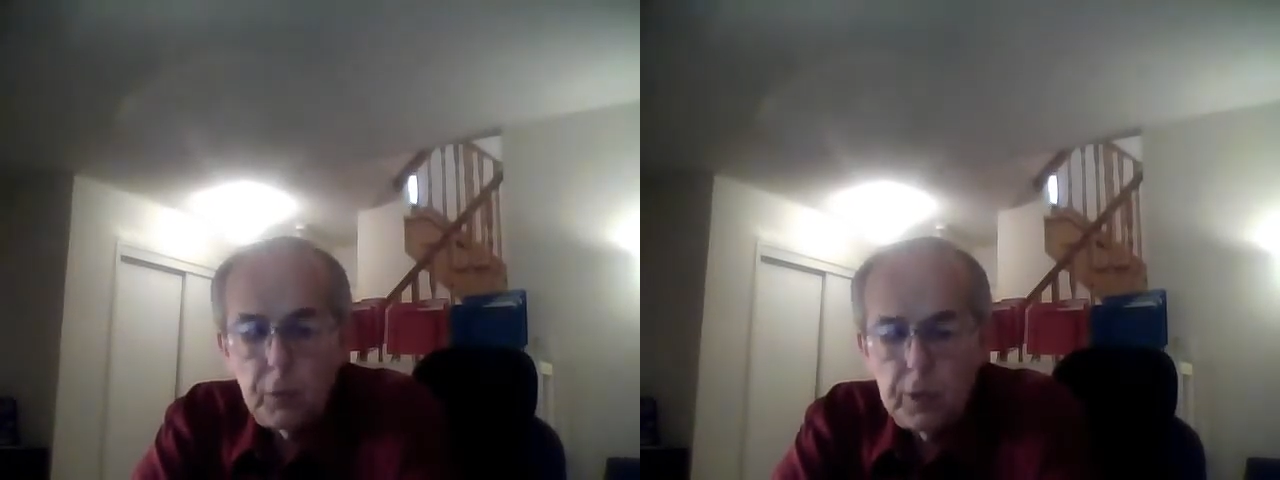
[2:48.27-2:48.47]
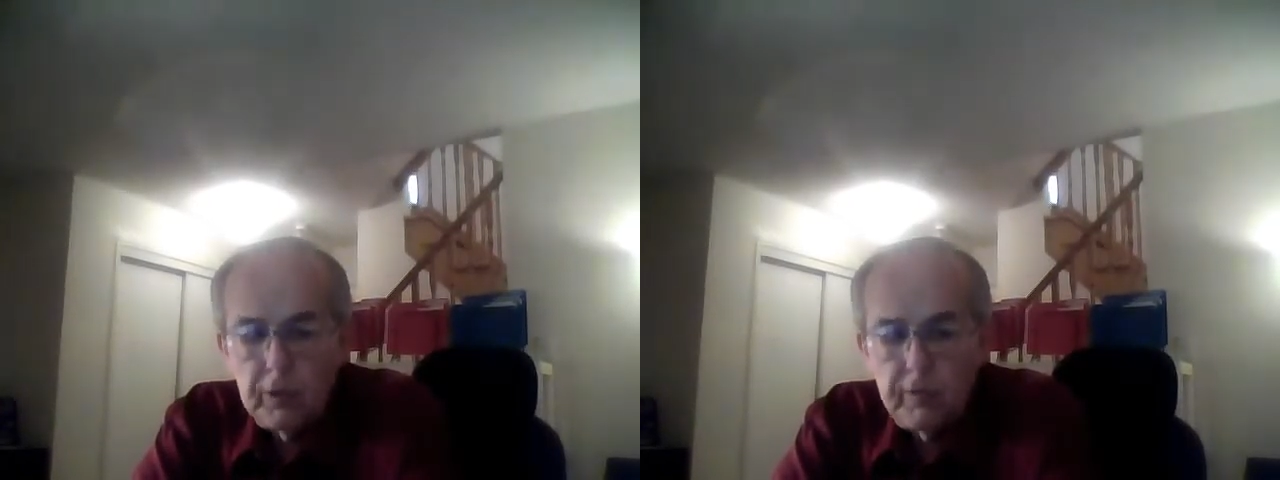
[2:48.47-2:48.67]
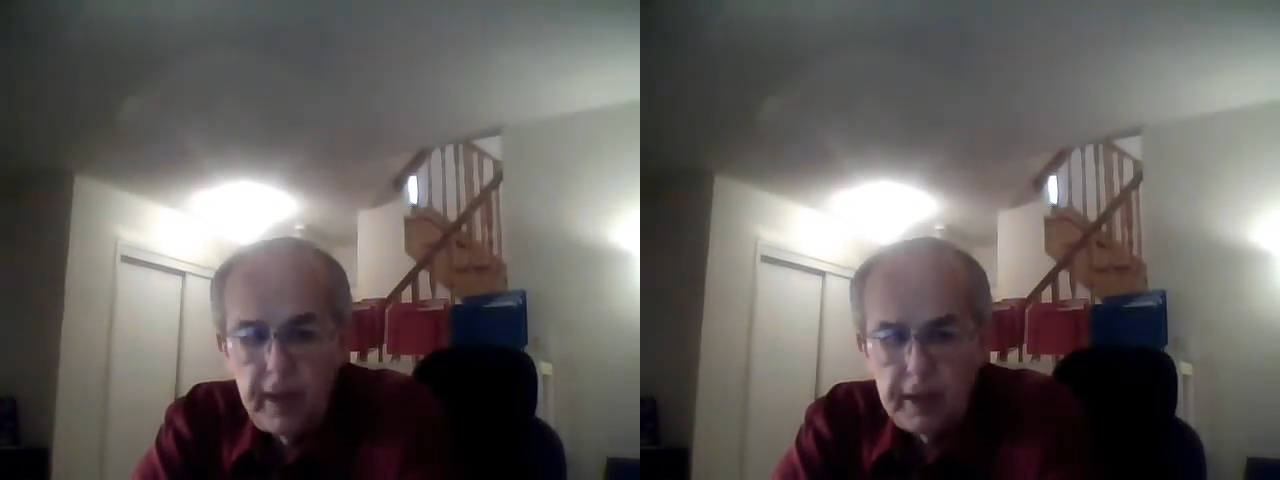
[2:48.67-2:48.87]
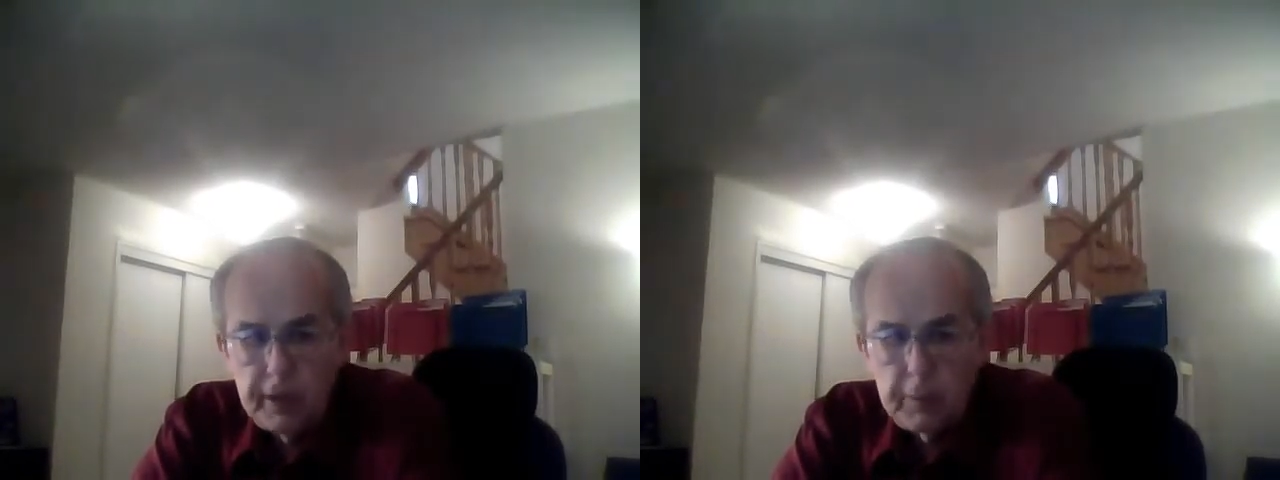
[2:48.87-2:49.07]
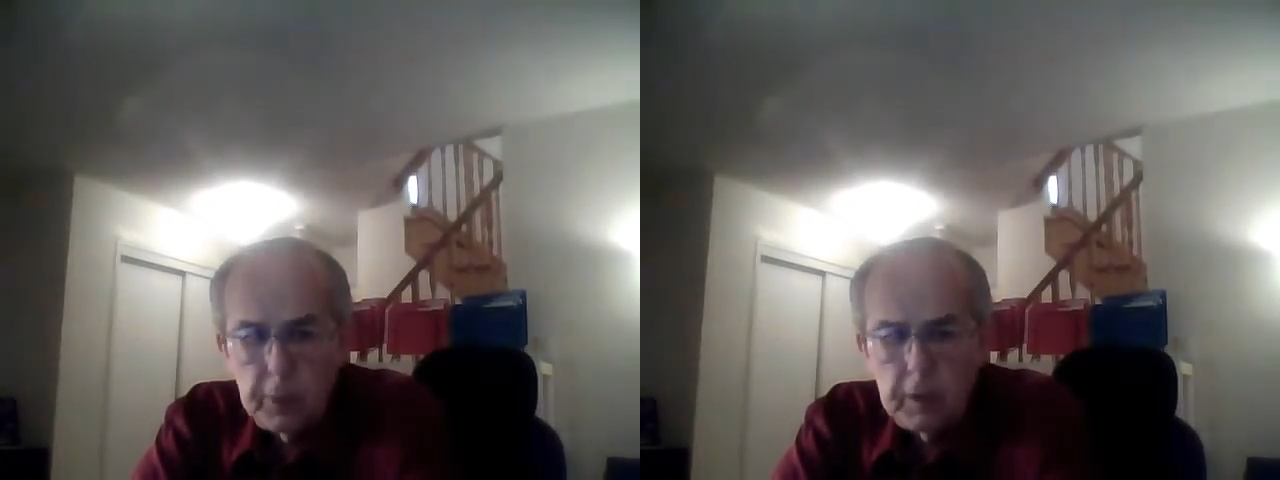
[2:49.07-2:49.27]
where you
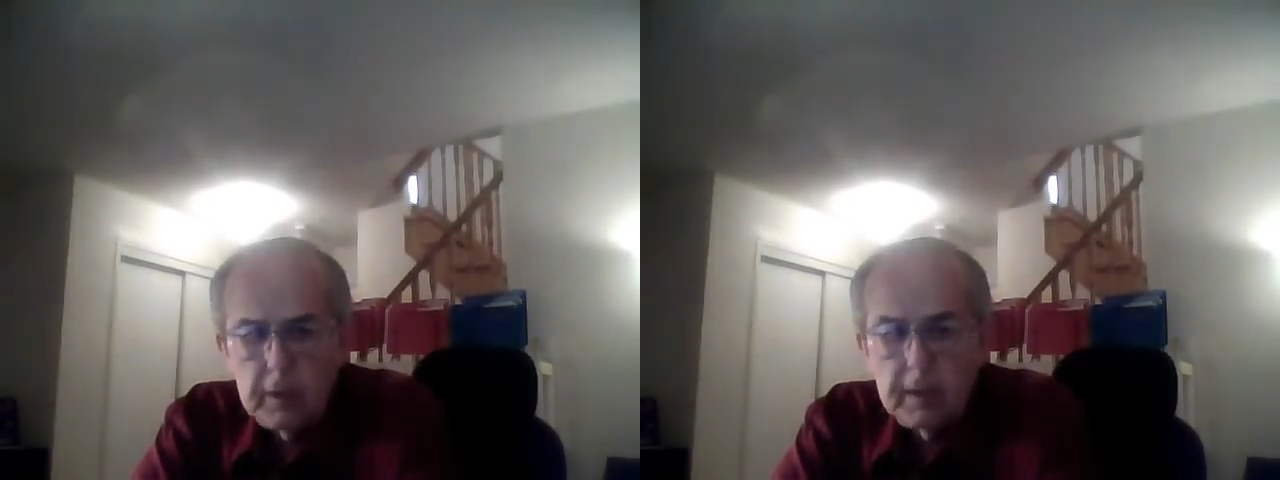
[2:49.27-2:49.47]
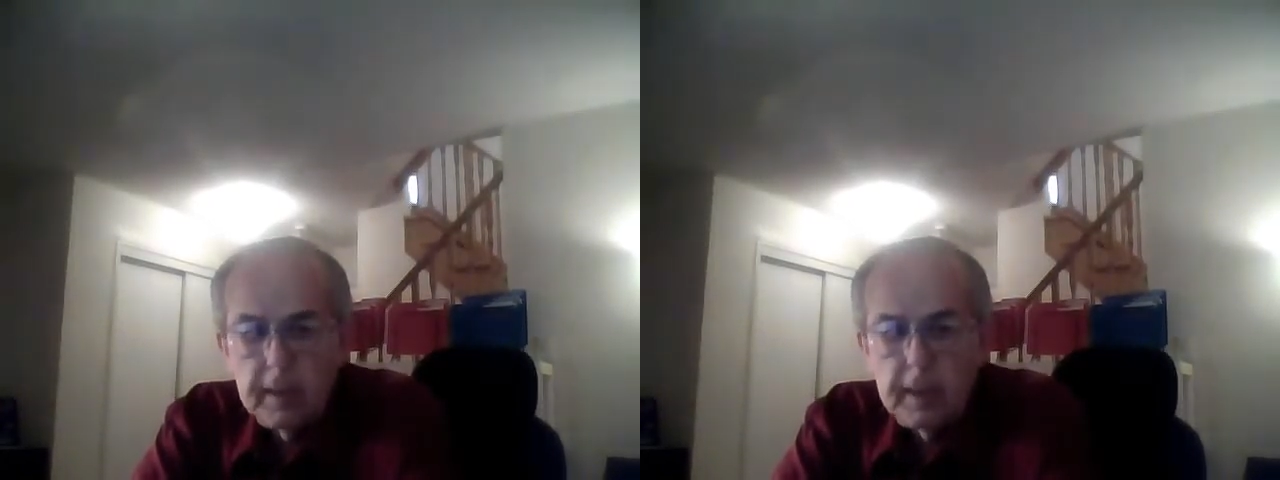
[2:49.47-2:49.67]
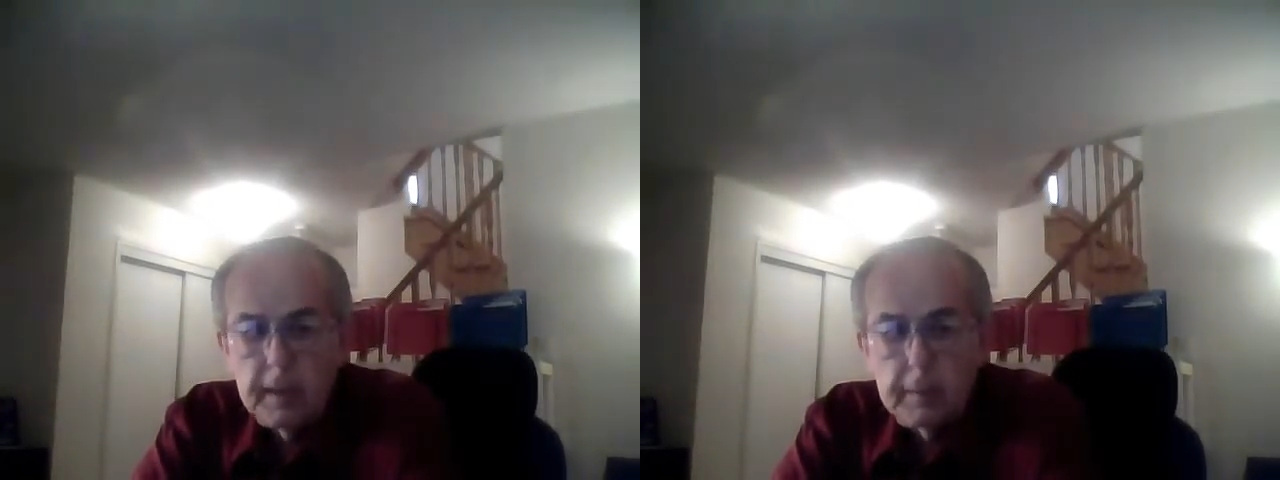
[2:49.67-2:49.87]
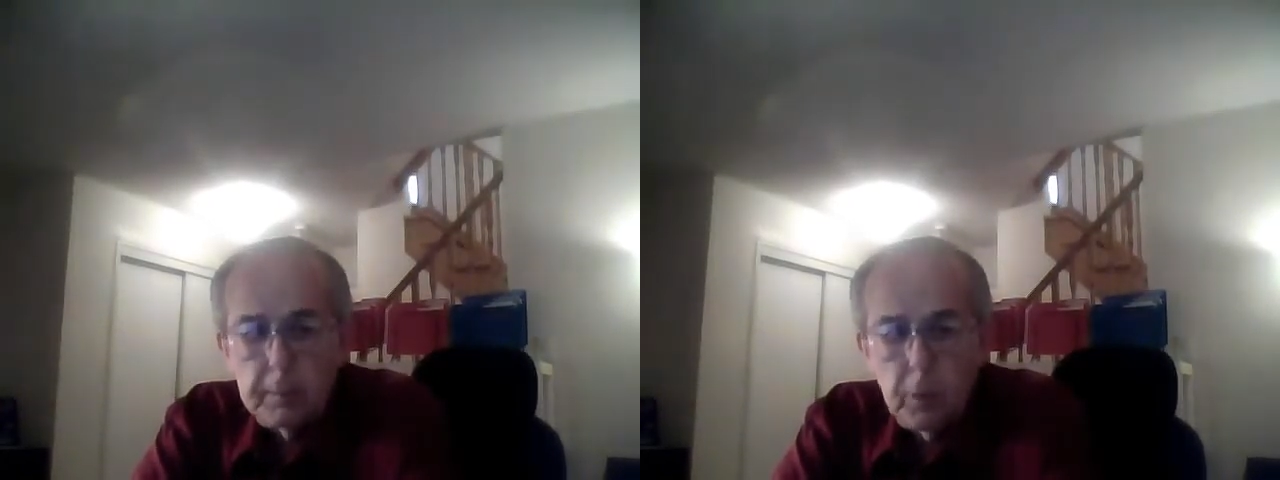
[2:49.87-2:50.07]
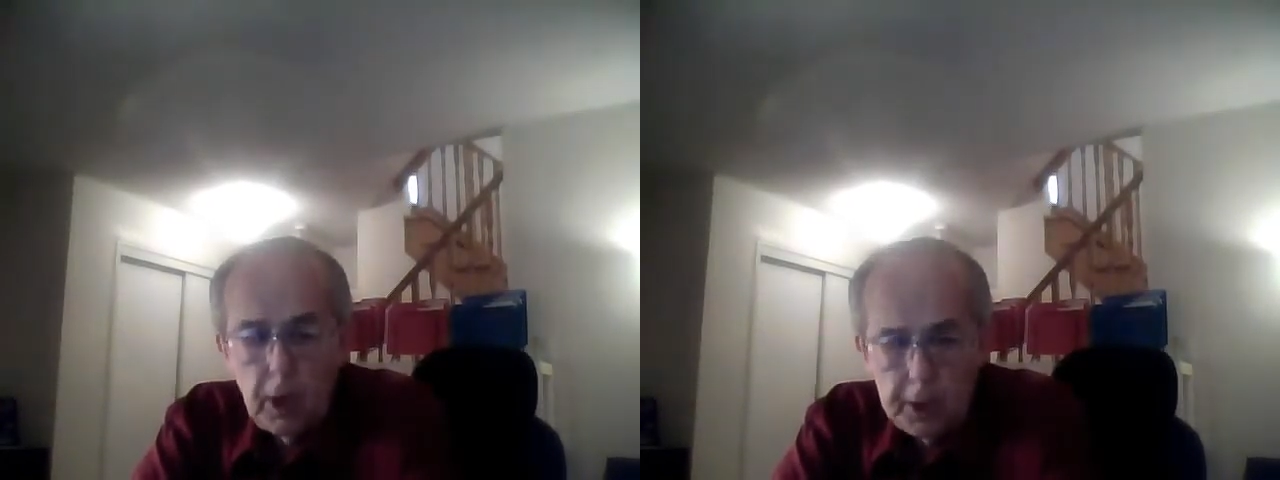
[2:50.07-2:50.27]
provide a real
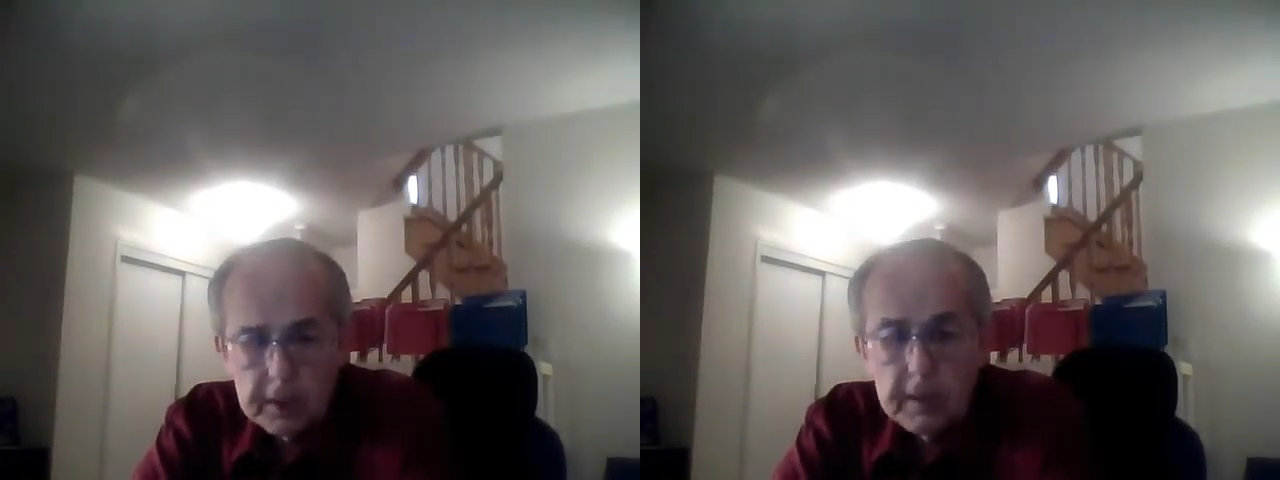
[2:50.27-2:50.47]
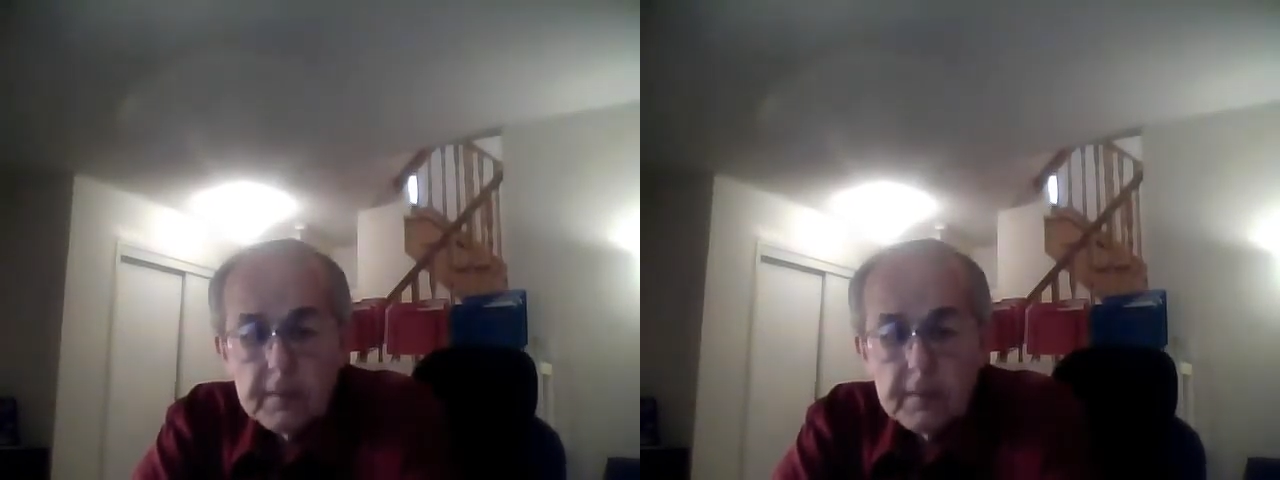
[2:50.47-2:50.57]
valuable